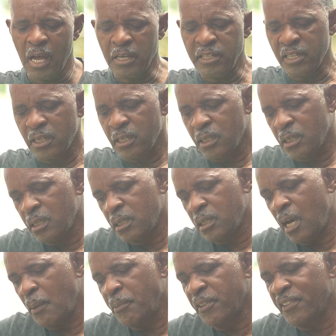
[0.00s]
And there are a
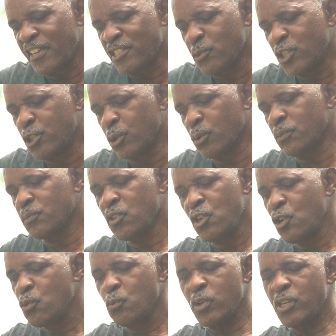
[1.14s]
couple things we do.
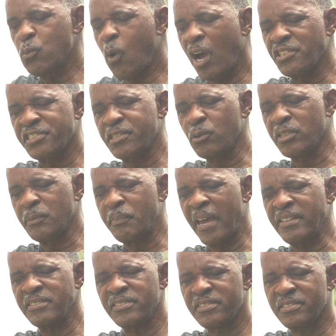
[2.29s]
We washed out the
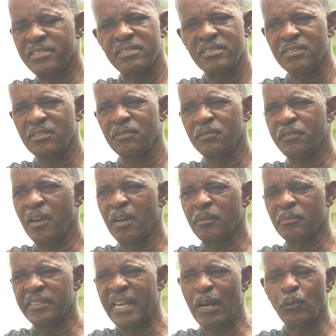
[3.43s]
pens
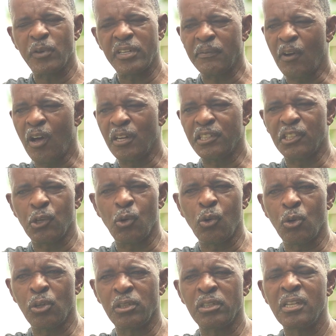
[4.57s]
get rid of all the
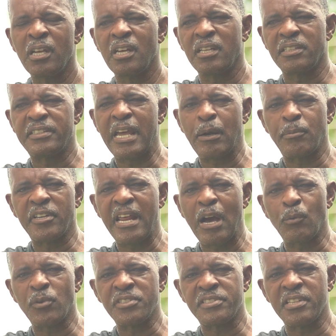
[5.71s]
old debris
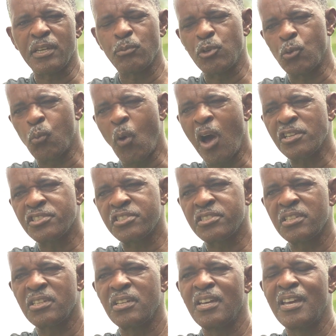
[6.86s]
that was there. We wash.
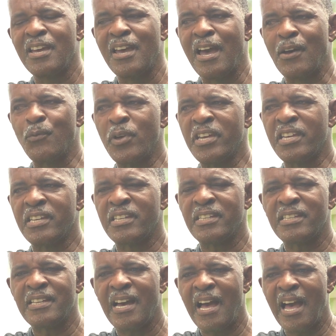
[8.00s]
We
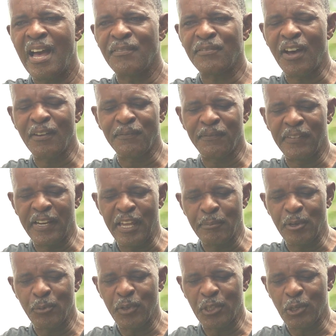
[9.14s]
have a
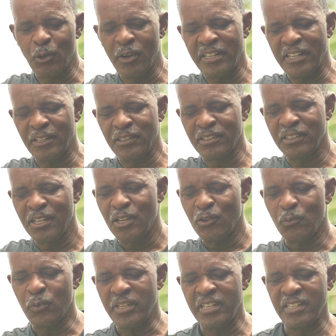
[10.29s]
flamer. We go in
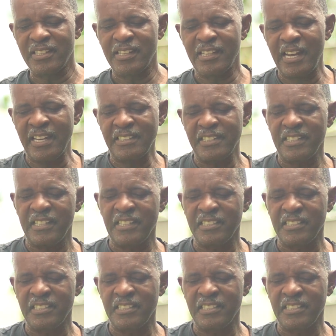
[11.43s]
and we light it.